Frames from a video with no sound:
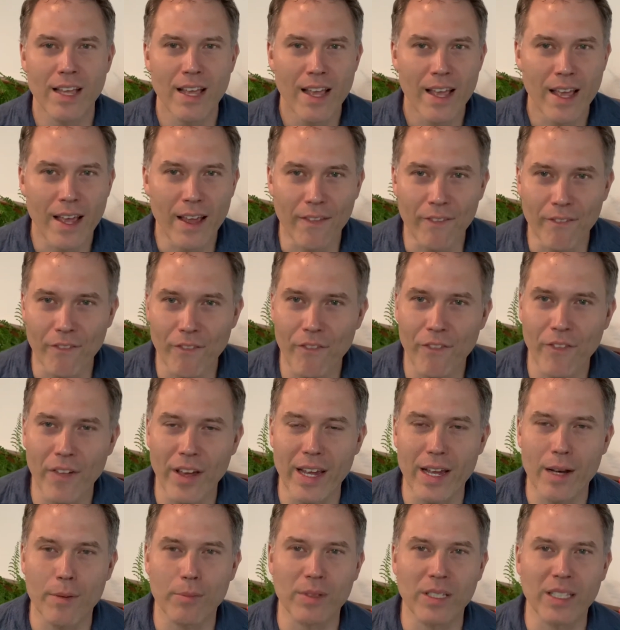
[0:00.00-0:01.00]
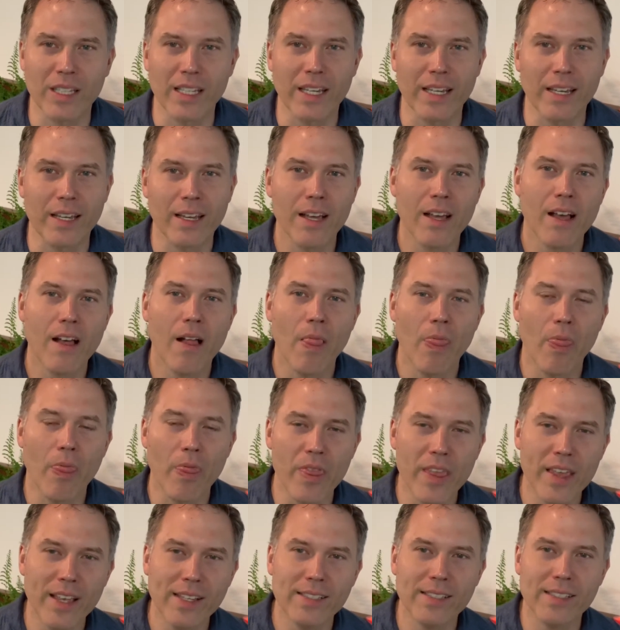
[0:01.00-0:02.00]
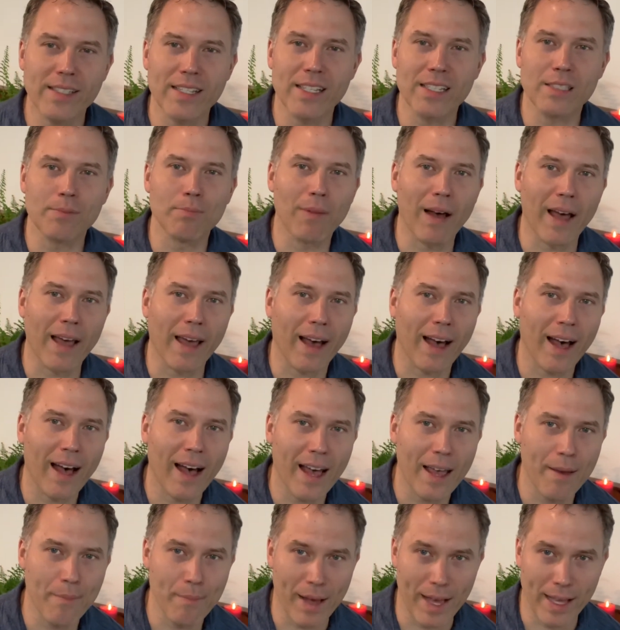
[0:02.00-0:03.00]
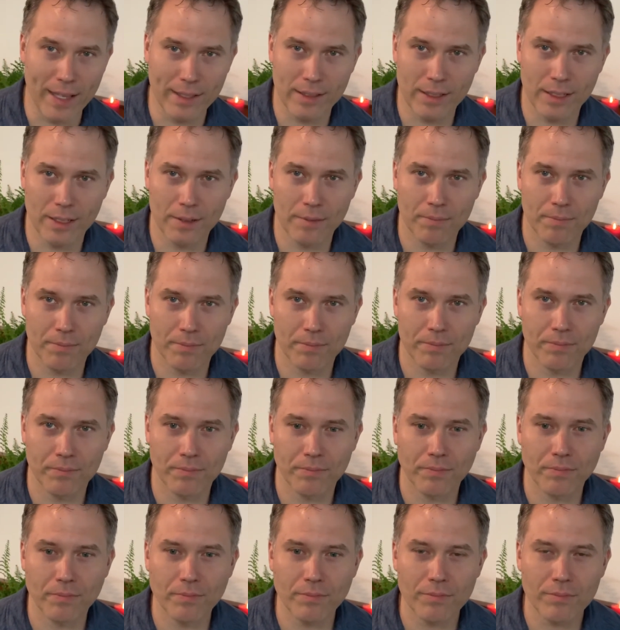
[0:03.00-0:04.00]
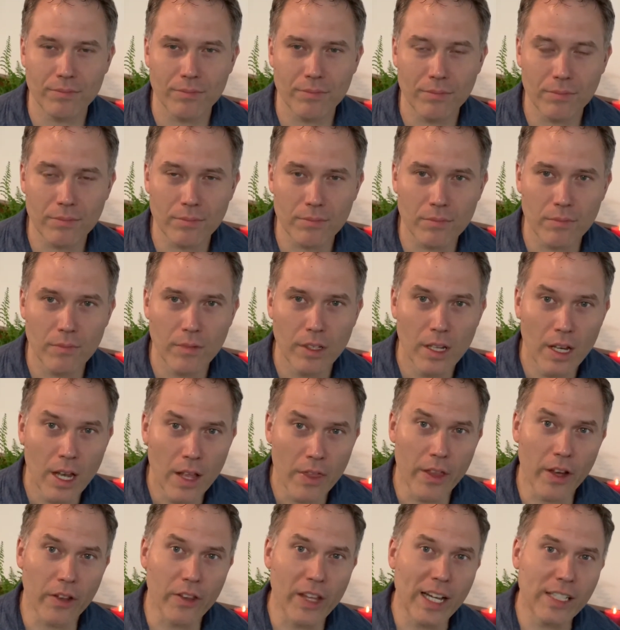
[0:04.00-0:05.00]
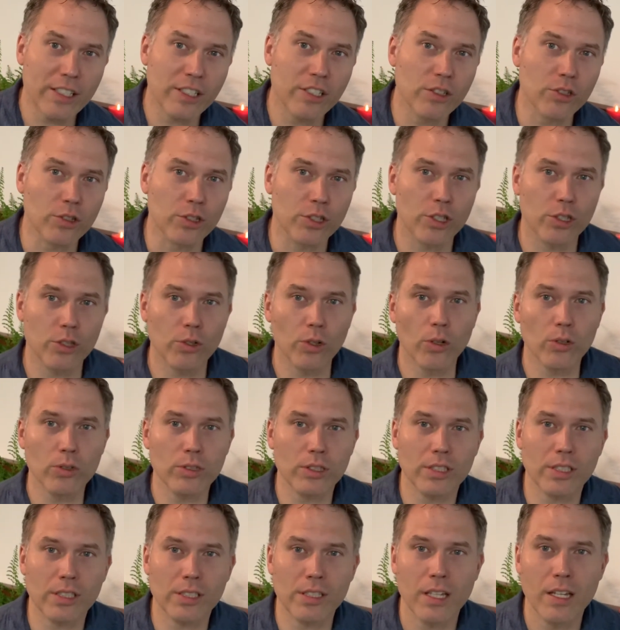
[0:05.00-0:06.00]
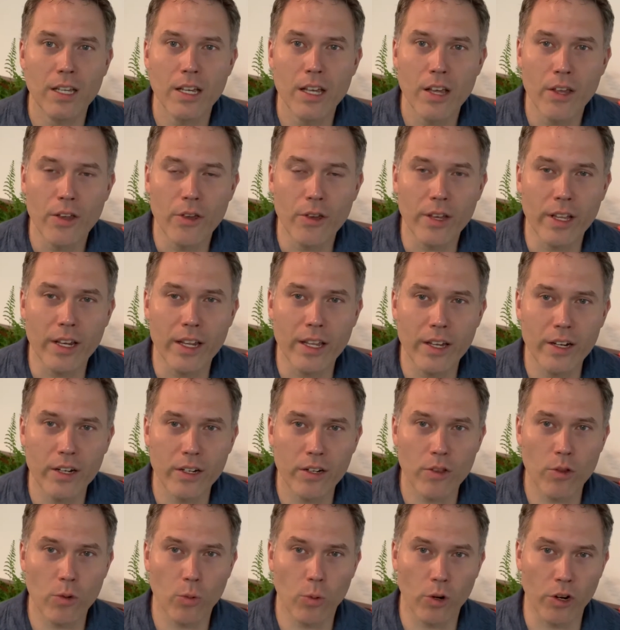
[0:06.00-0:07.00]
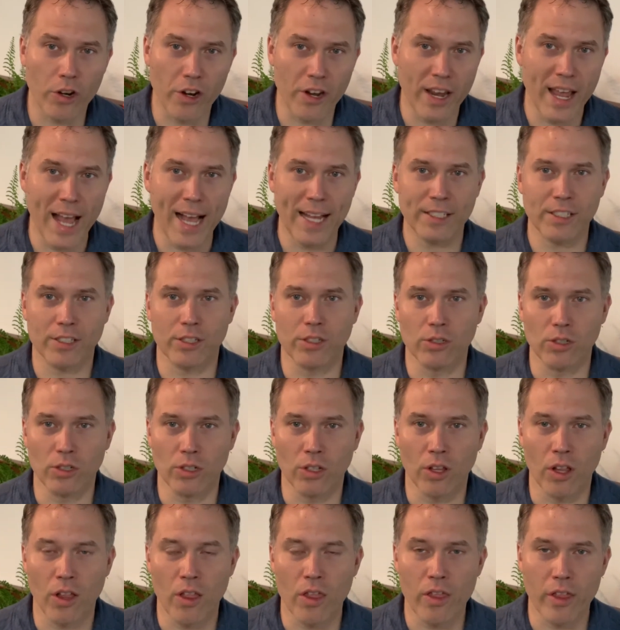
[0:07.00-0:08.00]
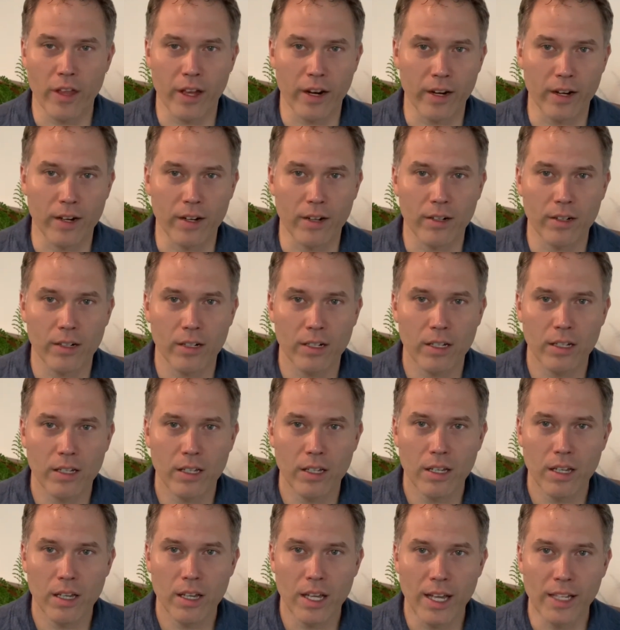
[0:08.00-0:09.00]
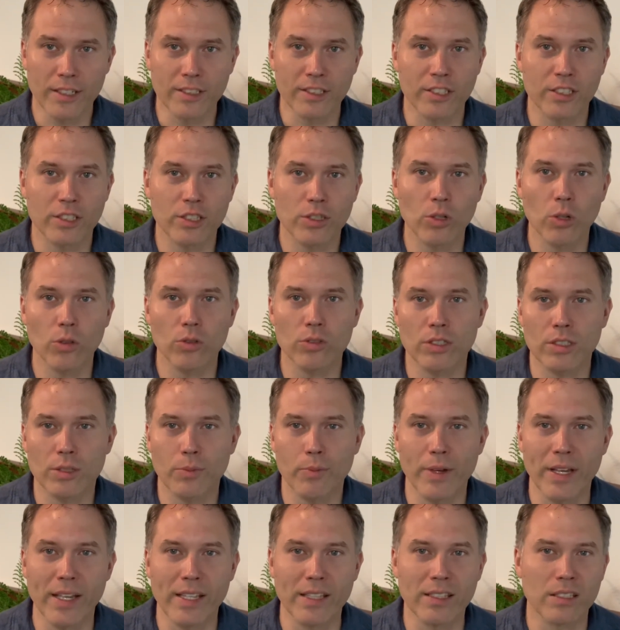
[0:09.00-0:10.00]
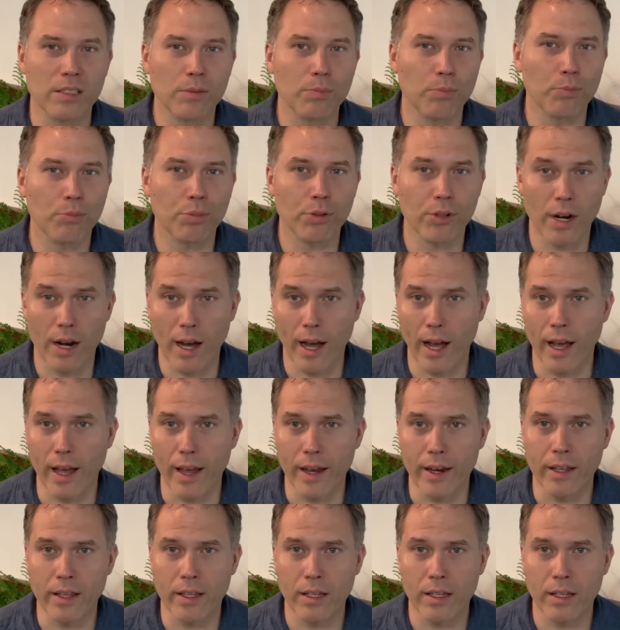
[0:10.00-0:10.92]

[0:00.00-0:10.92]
and family, this is my Heimat. Now, National Stolz, you can hear the word national there. And Stolz means pride.